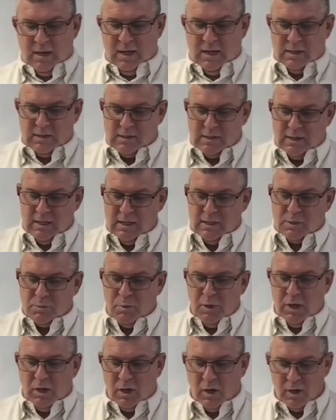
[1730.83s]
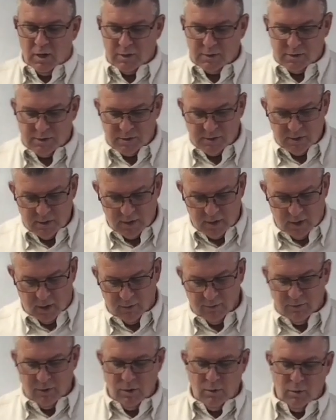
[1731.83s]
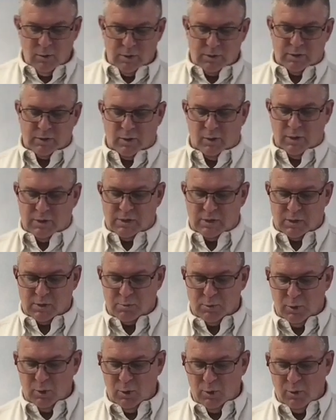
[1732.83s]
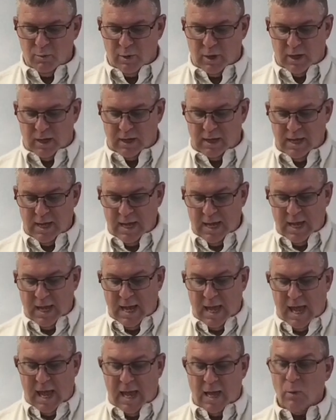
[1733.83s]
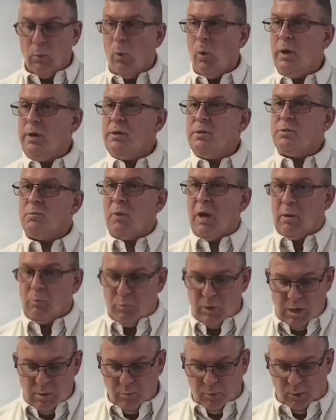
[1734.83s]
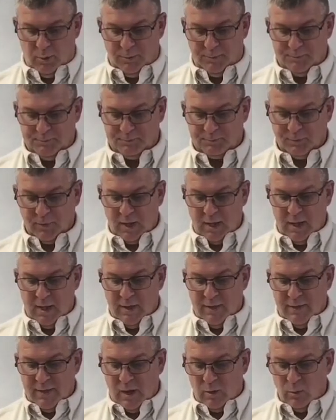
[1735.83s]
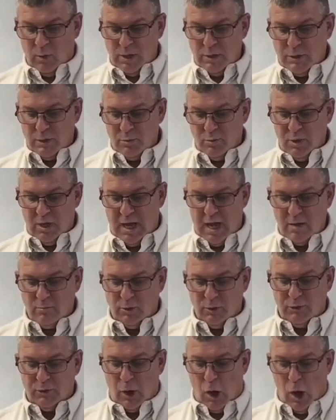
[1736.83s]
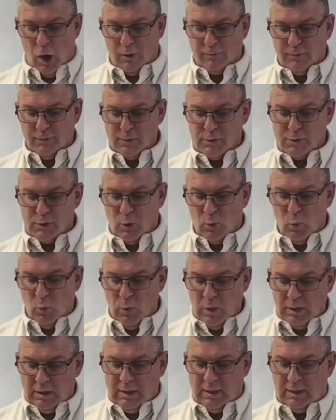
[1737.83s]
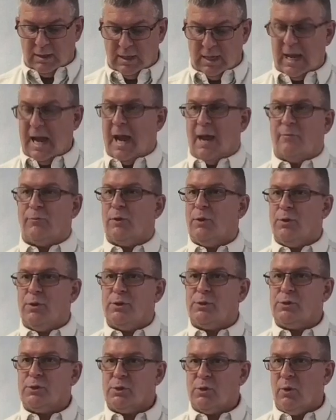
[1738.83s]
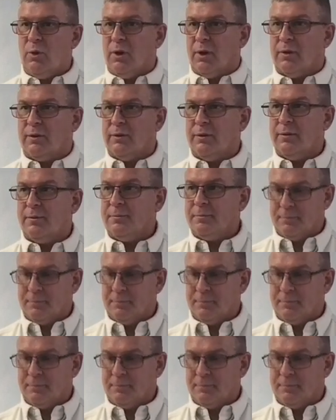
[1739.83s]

It's because of you. And so he says, but who am I and what is my people that we should be able to offer so willingly after this sort?